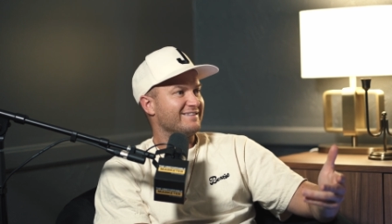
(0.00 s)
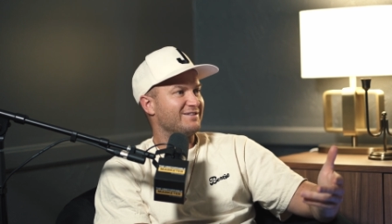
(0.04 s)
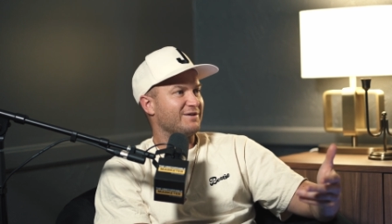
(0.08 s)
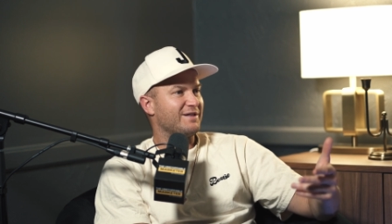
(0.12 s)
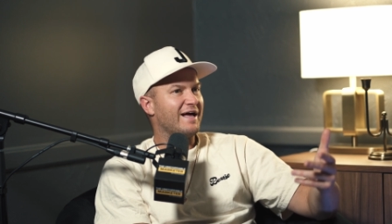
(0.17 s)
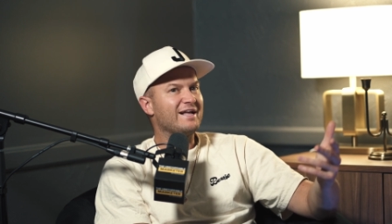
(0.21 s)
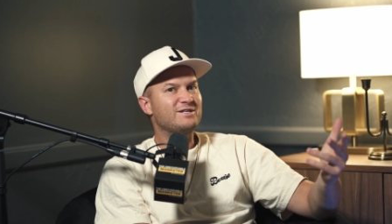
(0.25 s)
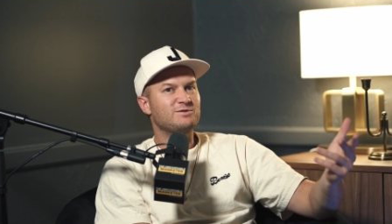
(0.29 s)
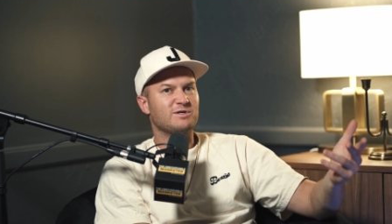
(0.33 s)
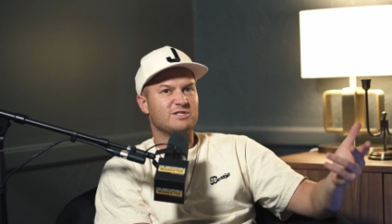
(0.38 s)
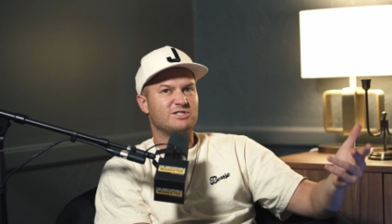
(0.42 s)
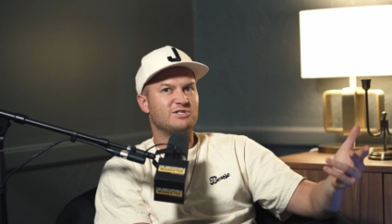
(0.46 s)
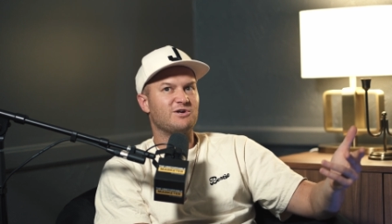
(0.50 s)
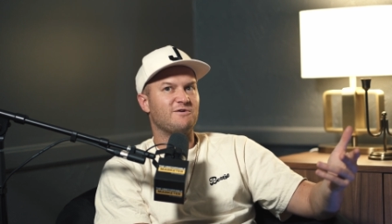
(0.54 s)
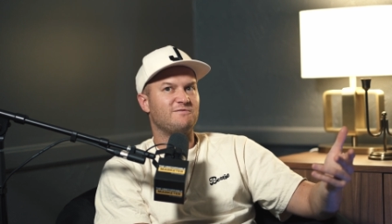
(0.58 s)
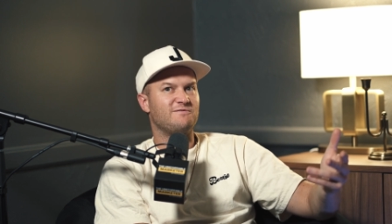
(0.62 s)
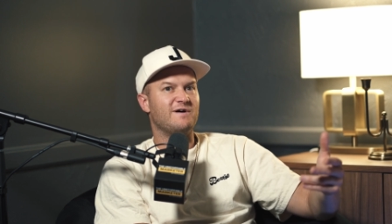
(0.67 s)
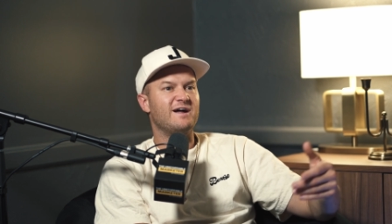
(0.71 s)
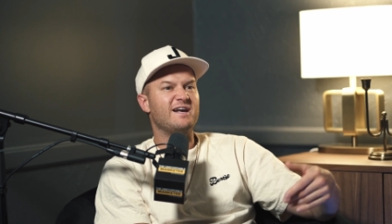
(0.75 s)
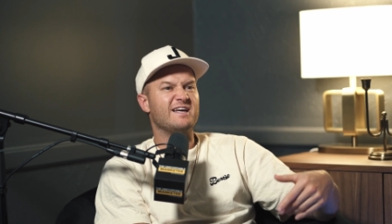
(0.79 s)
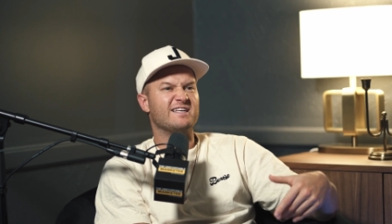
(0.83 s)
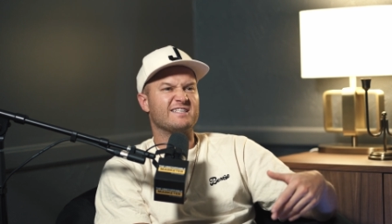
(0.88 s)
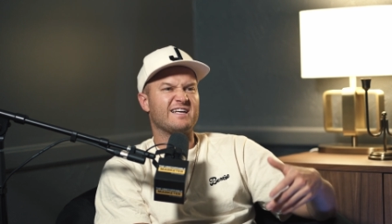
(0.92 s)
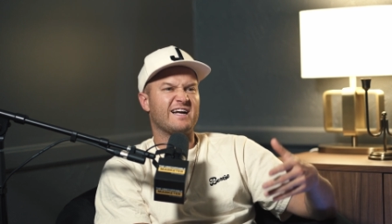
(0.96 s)
So that's what's so
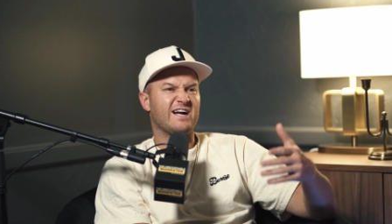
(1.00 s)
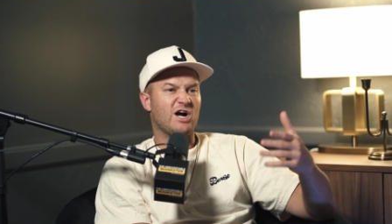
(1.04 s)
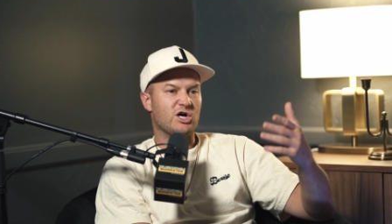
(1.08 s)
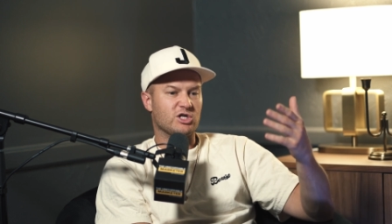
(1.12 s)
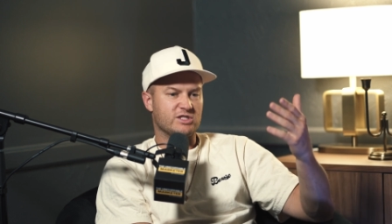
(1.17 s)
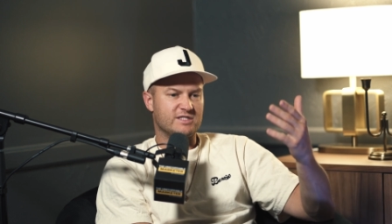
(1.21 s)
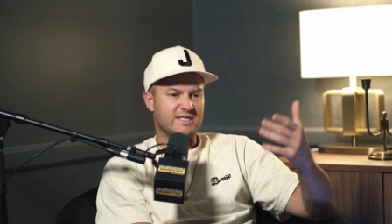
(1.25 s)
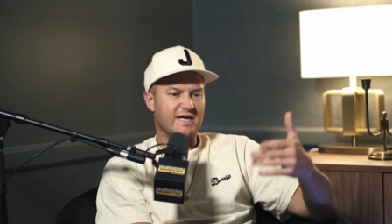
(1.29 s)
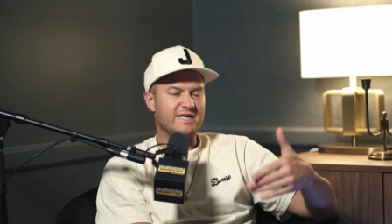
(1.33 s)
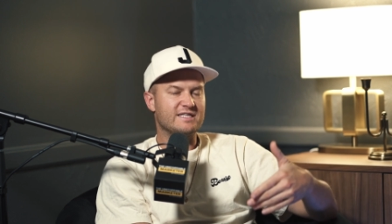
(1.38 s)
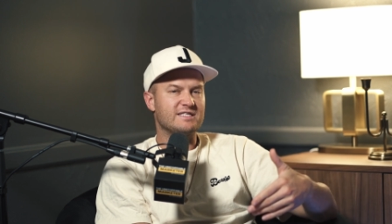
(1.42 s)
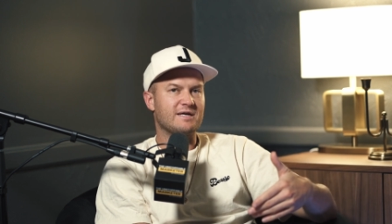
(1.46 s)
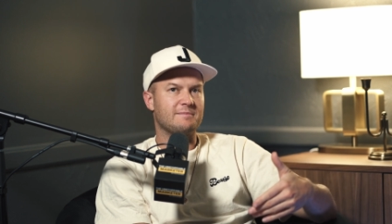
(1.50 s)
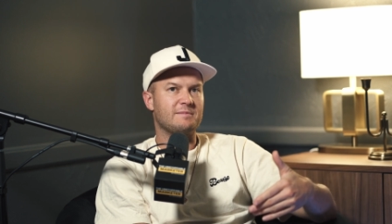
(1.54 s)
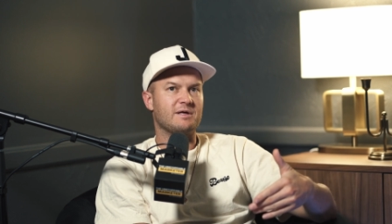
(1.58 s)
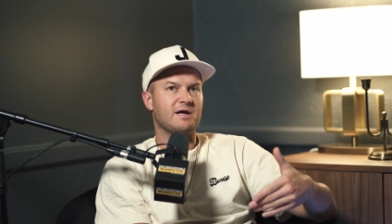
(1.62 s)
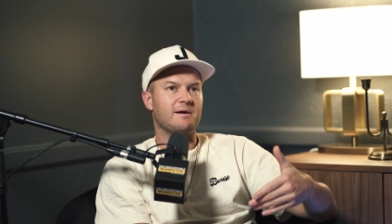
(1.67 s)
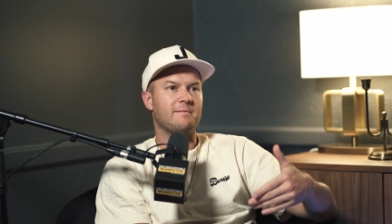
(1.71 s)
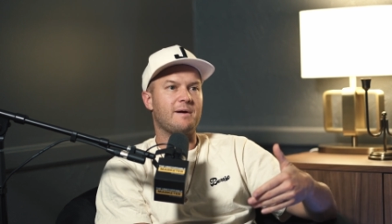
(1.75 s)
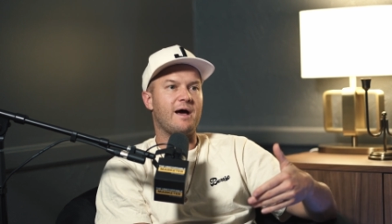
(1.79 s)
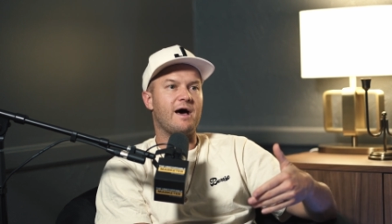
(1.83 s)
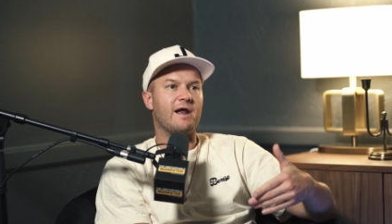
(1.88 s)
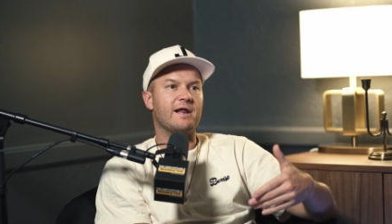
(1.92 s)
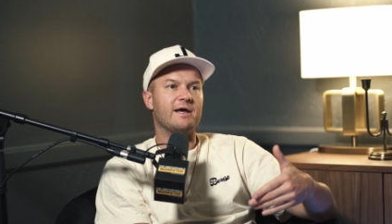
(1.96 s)
funny is like I'll say something
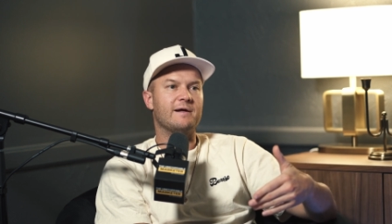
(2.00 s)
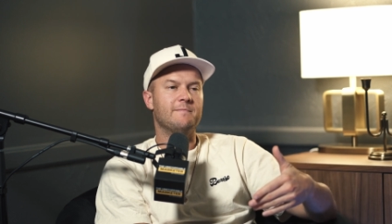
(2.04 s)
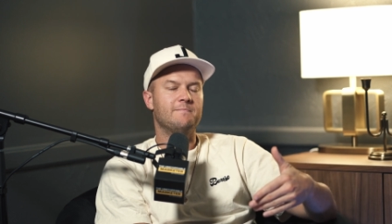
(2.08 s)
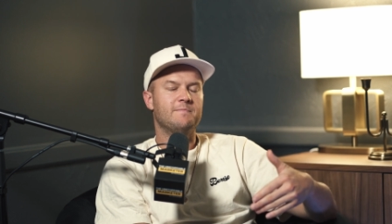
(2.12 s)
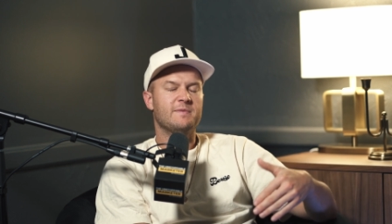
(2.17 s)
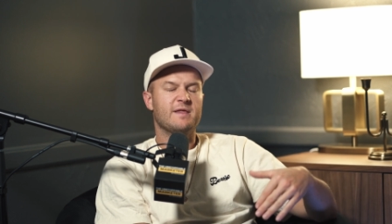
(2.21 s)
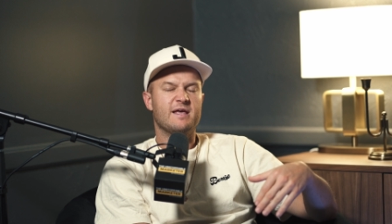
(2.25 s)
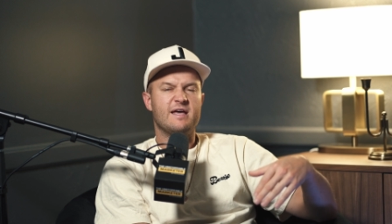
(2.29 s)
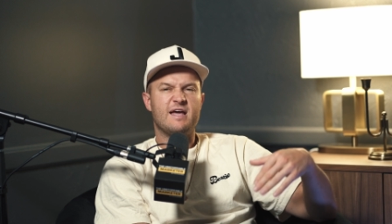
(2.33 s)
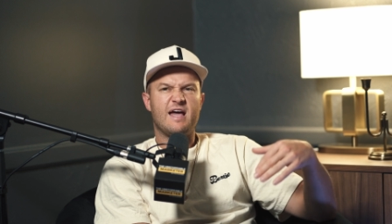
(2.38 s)
about it,